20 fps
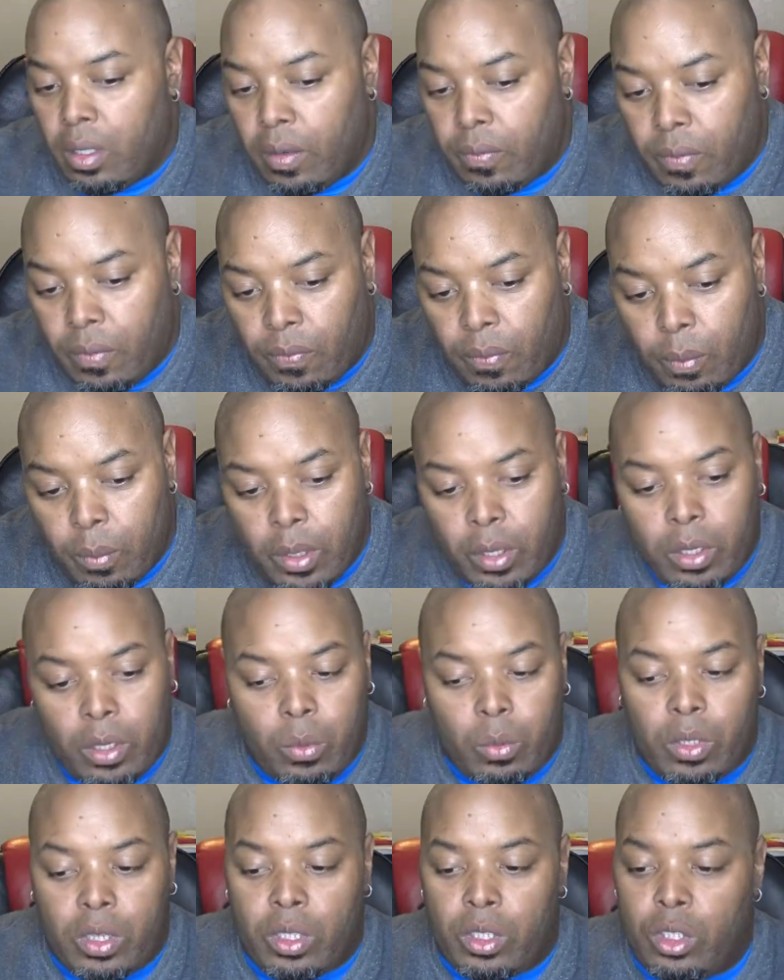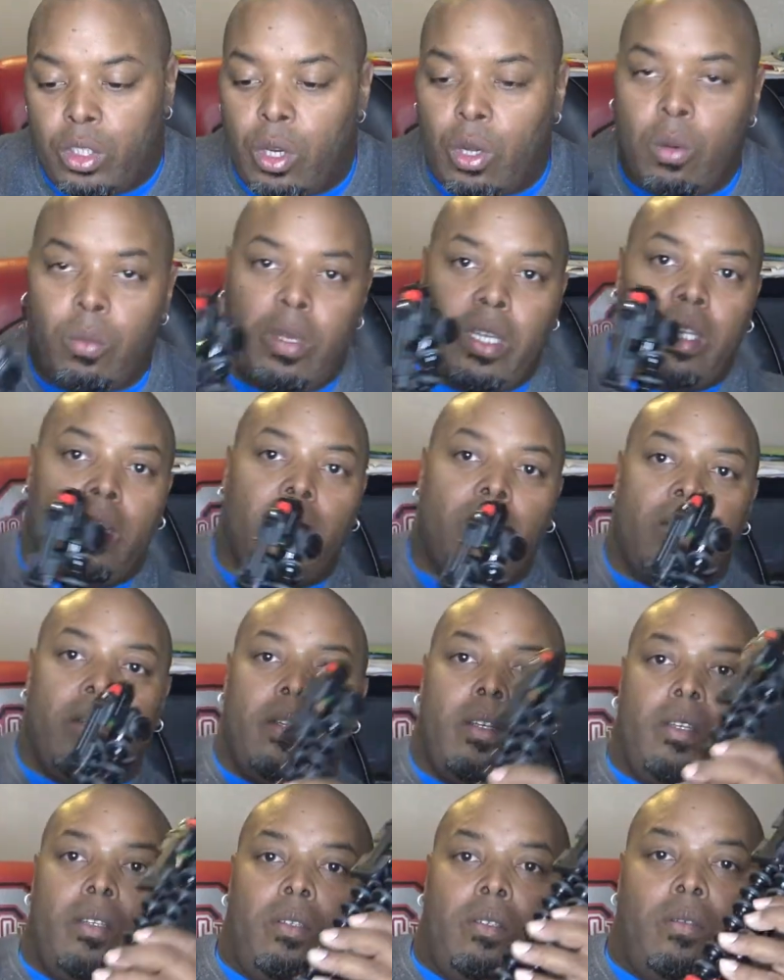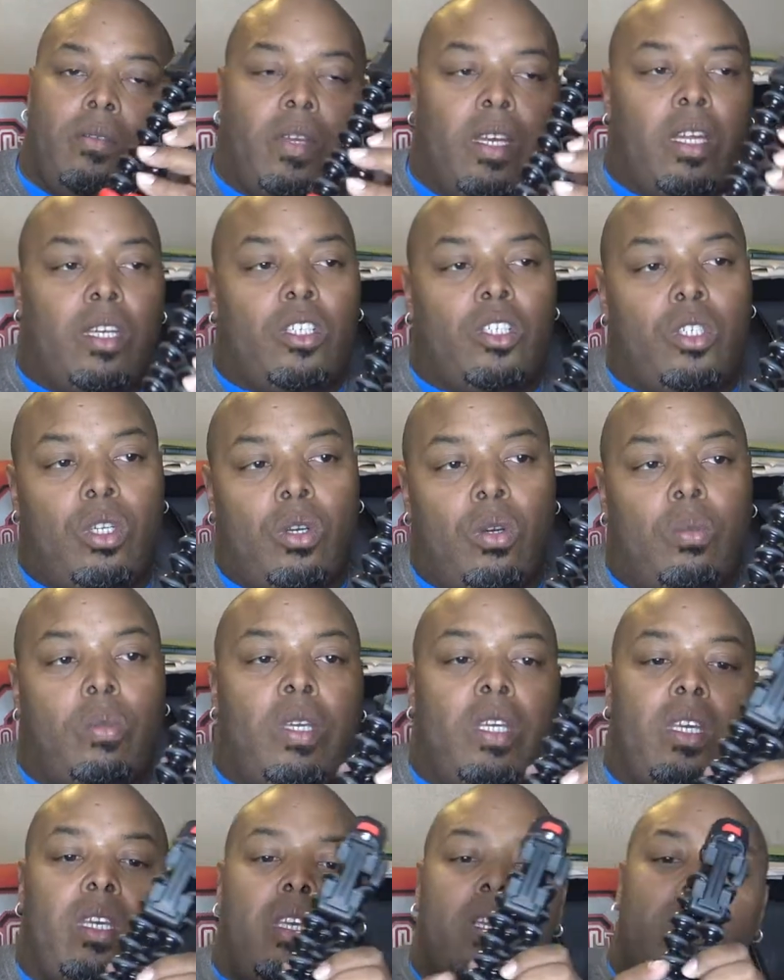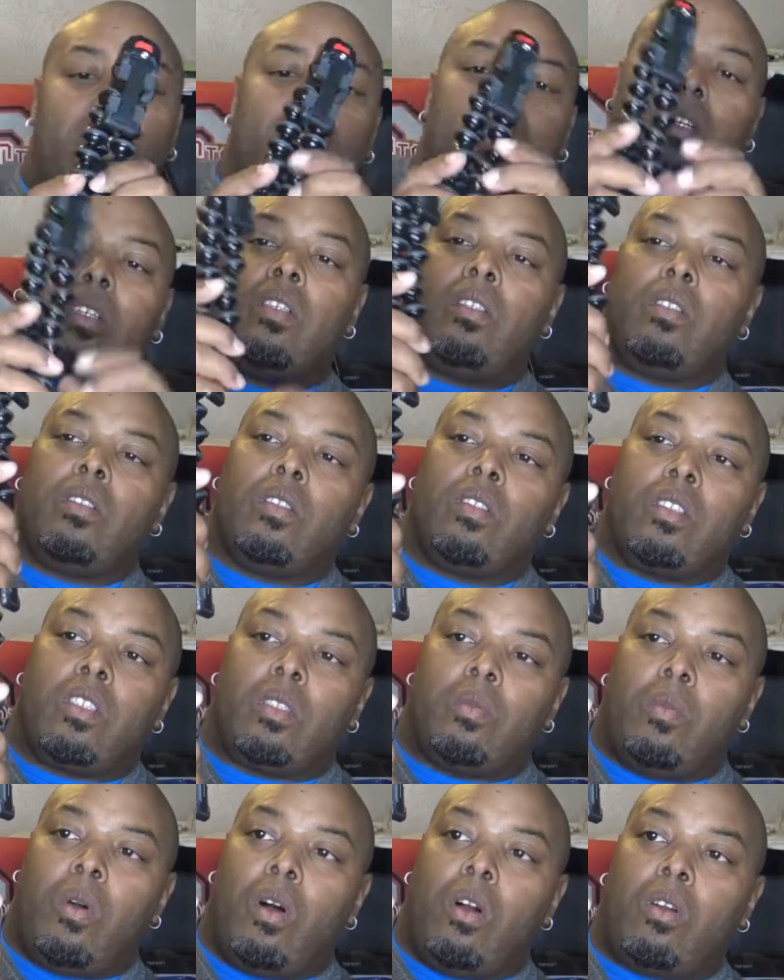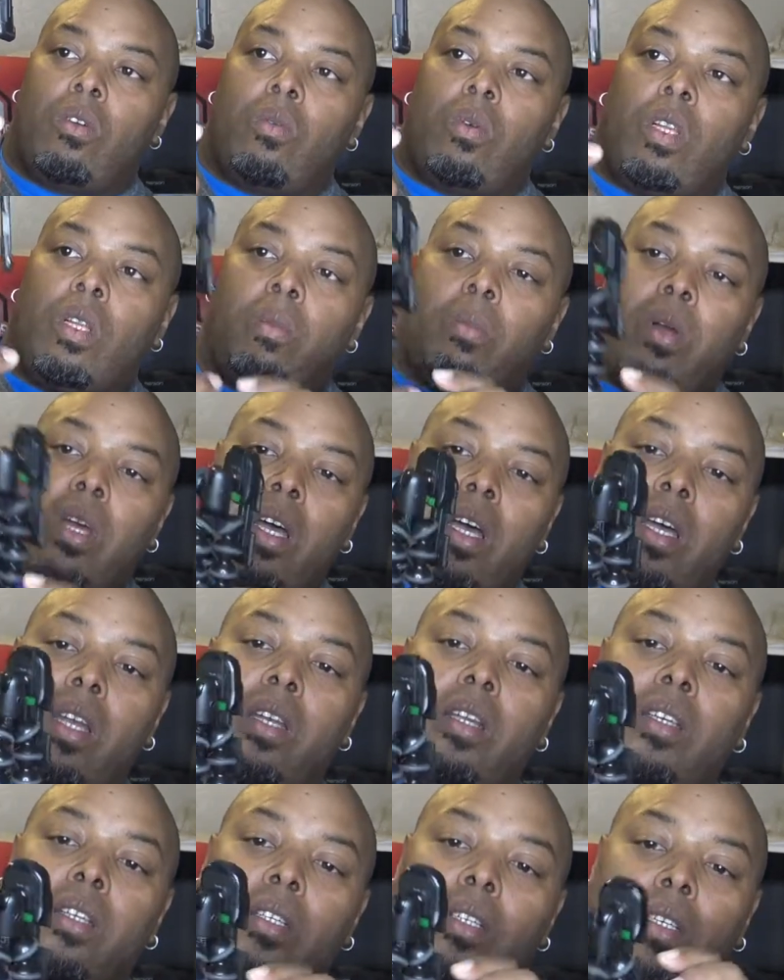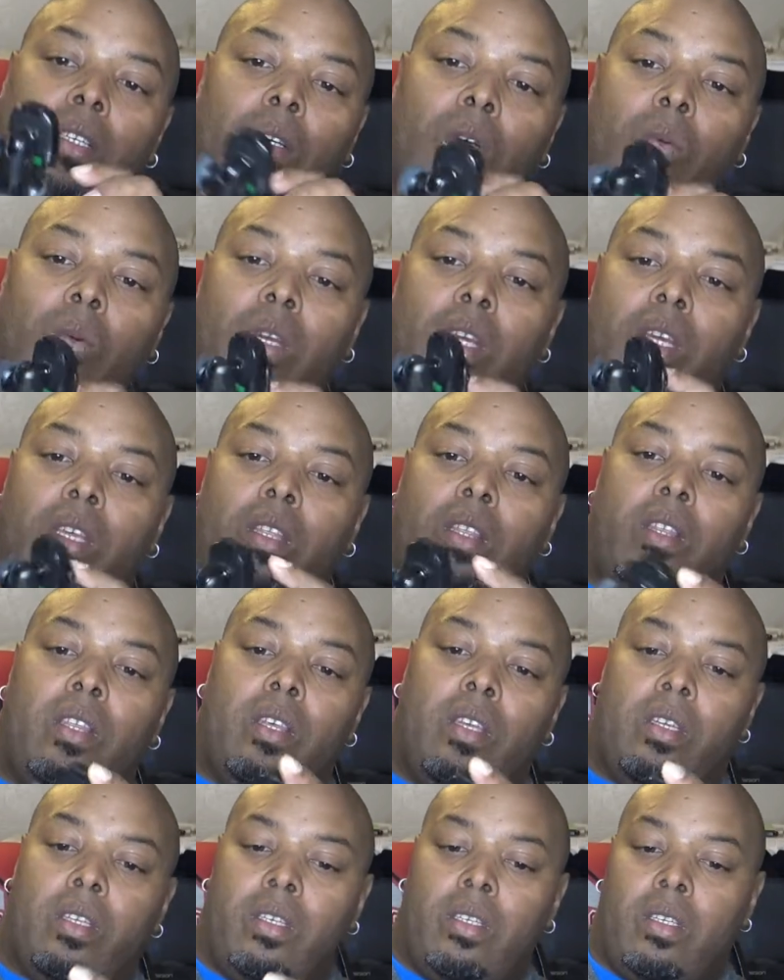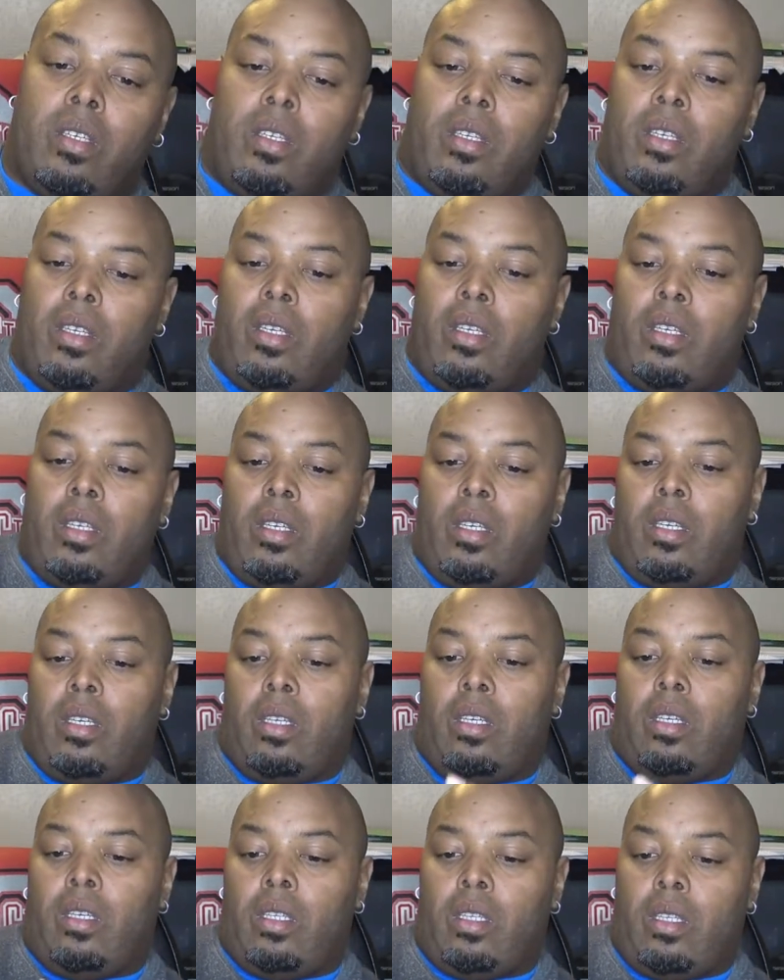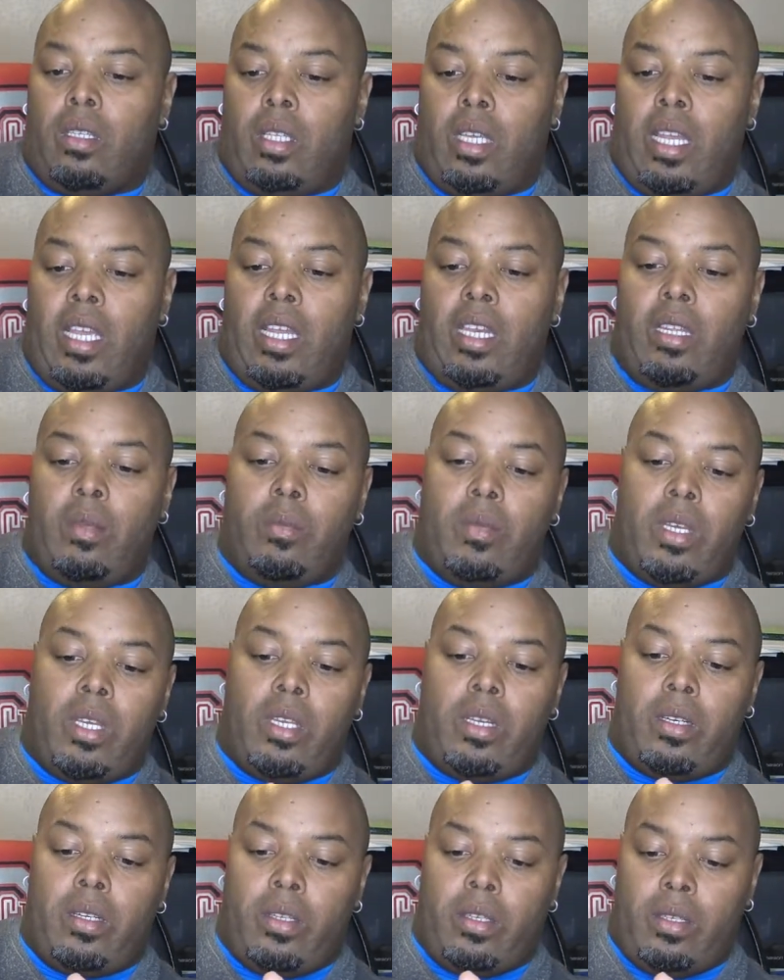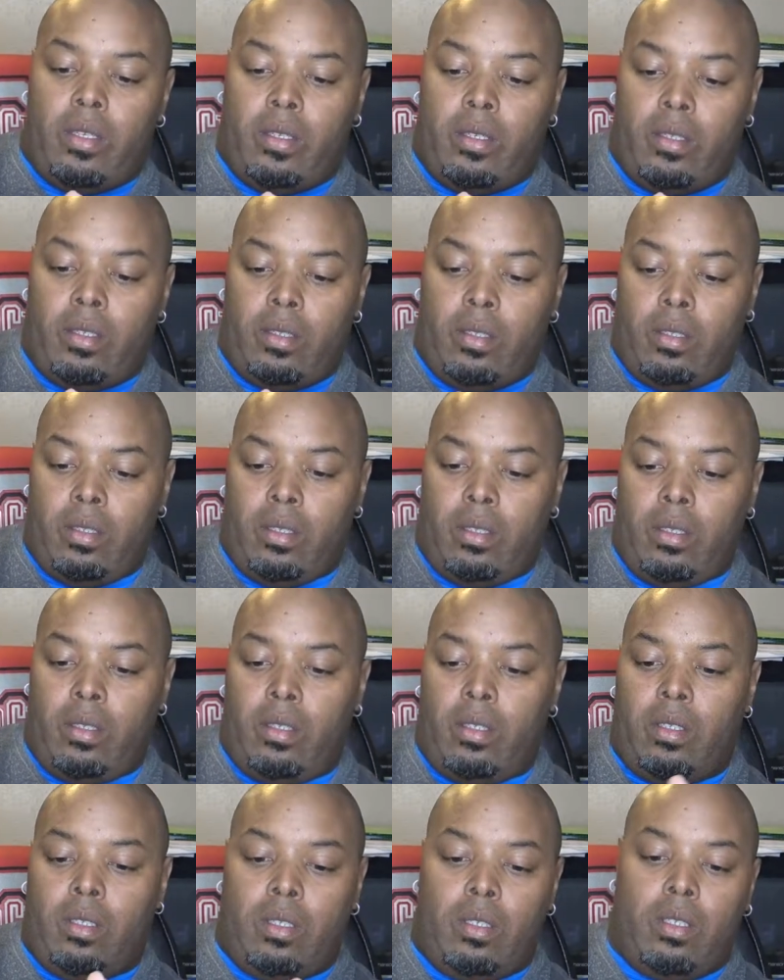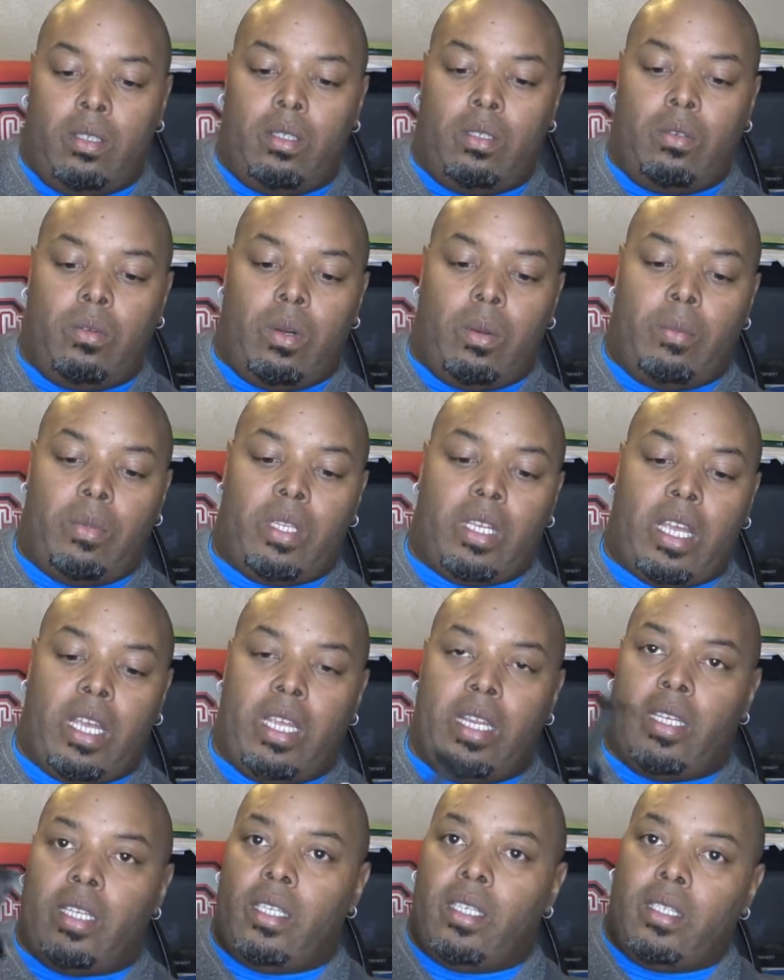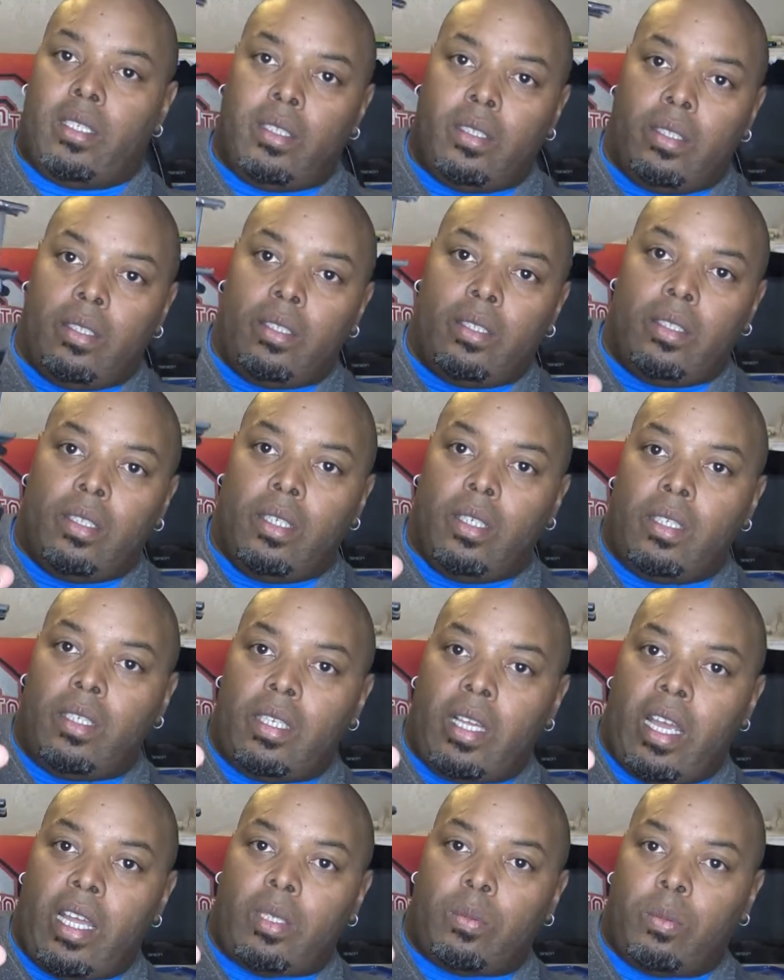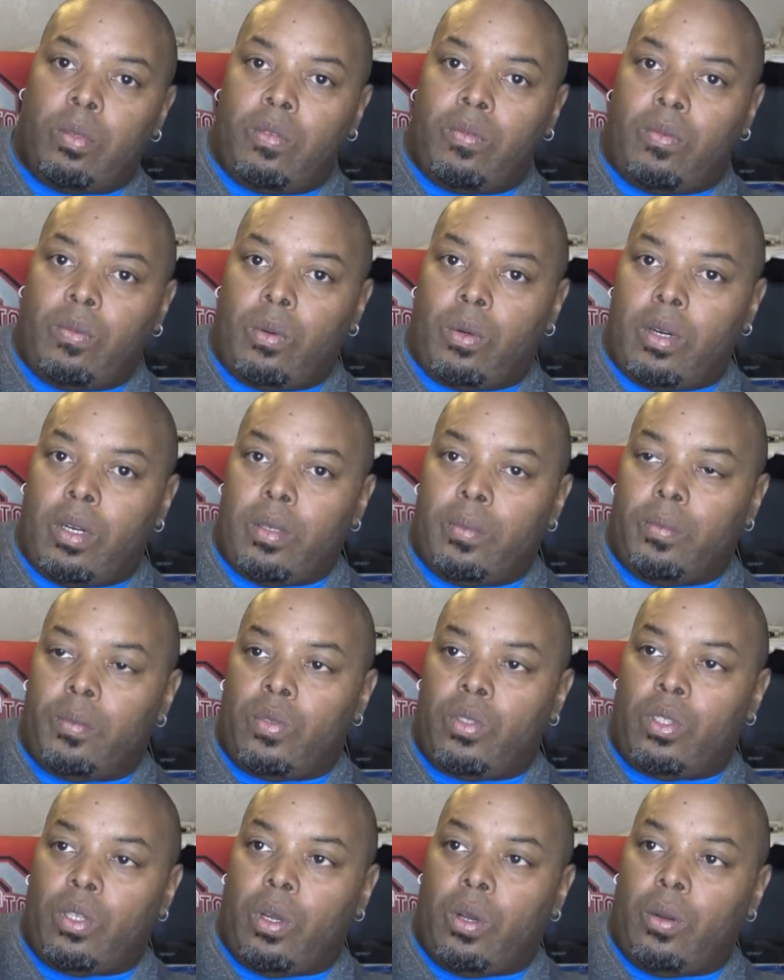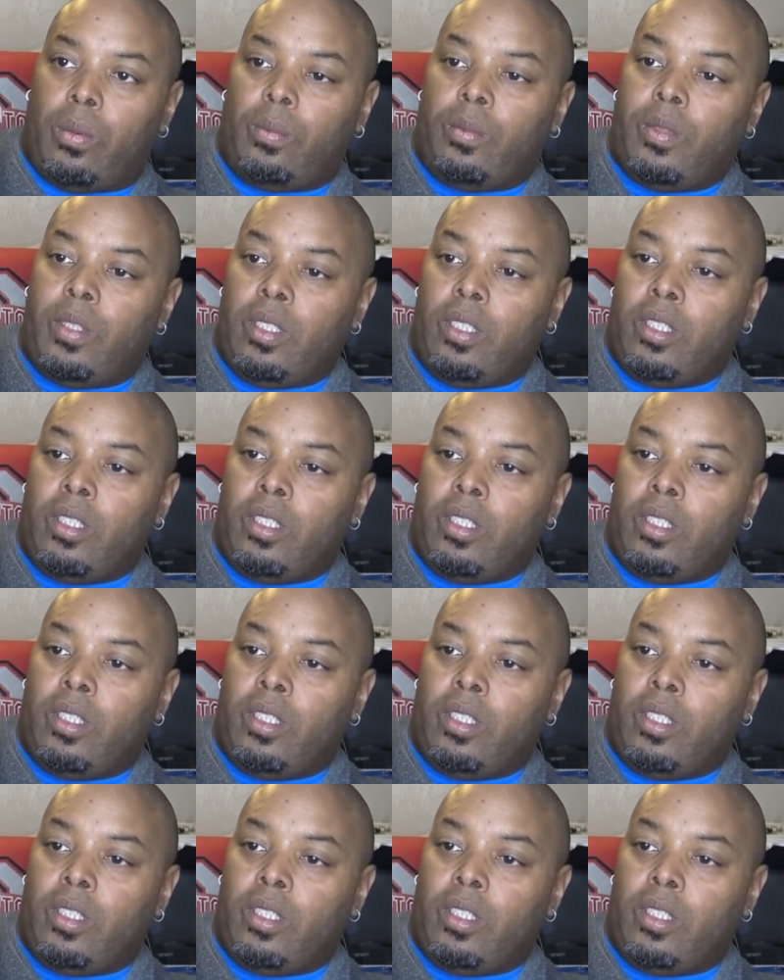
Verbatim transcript: if you're familiar with the Joby, you've got a Joby here, small GorillaPod with the Handyman GripTight attachment for it. So